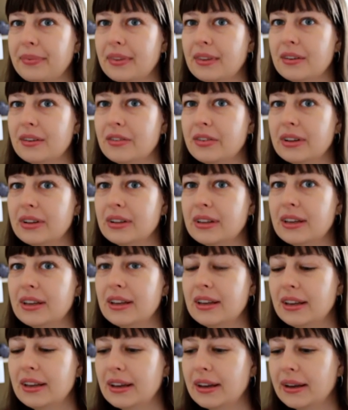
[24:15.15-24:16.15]

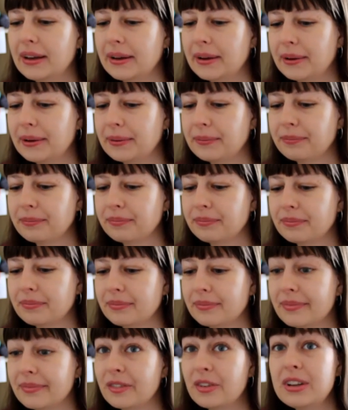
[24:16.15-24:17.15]
really
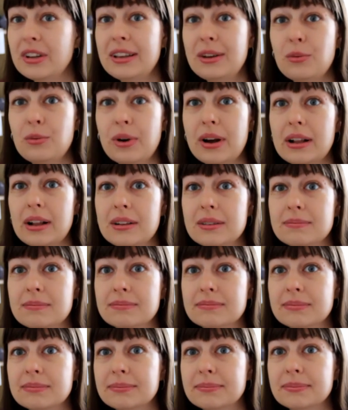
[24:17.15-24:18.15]
well.
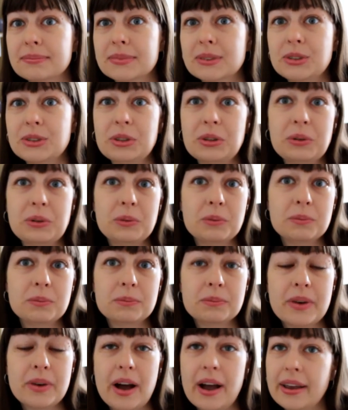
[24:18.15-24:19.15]
So
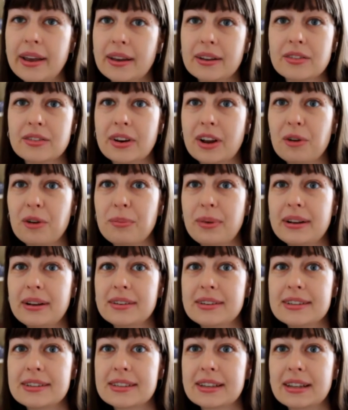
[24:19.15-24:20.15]
I can
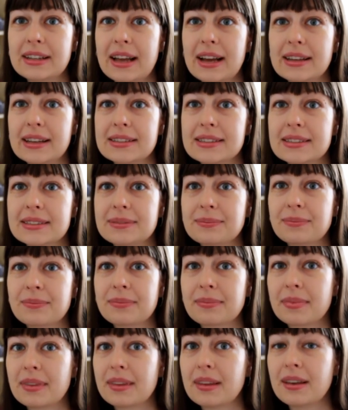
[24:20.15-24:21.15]
recommend this class.
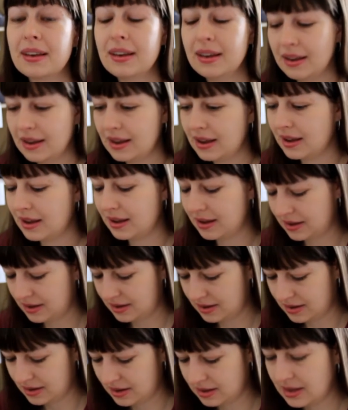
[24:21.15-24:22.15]

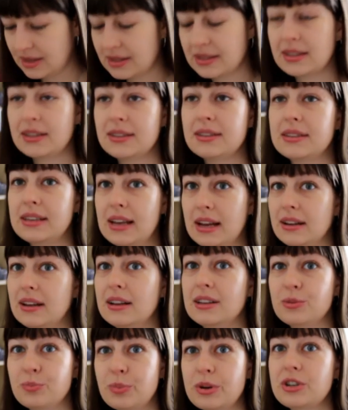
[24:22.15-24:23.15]
And as I said,
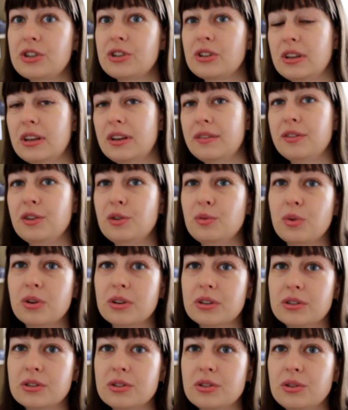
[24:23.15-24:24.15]
especially if you
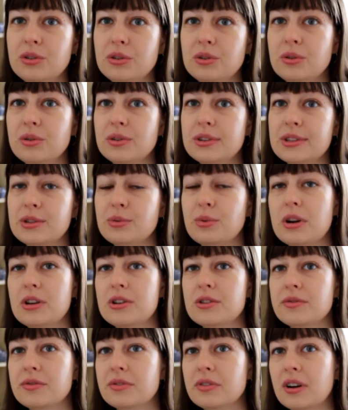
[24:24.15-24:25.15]
want to
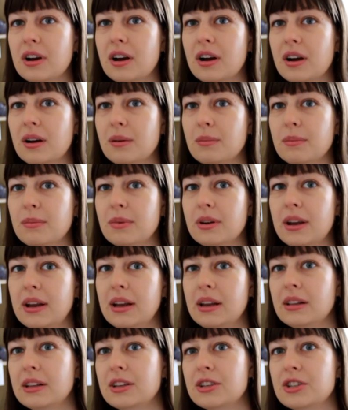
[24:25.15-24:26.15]
switch from
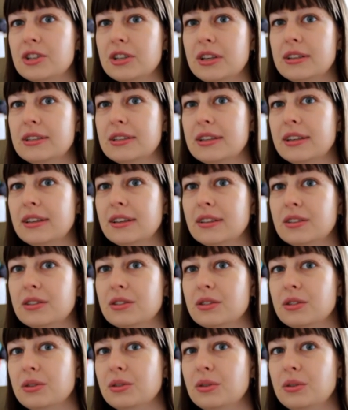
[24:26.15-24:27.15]
English knitting
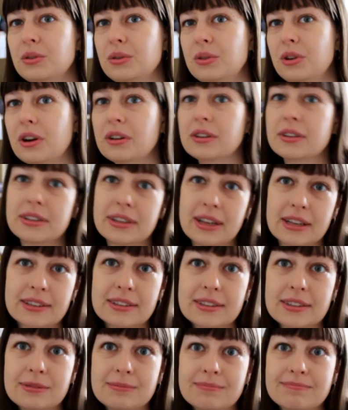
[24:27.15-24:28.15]
to
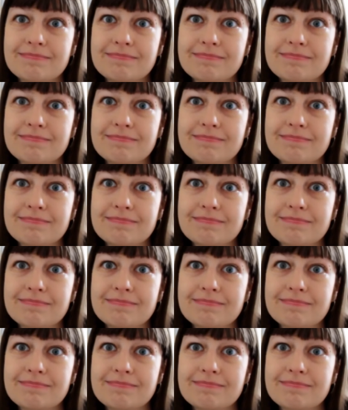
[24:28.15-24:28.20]
continental.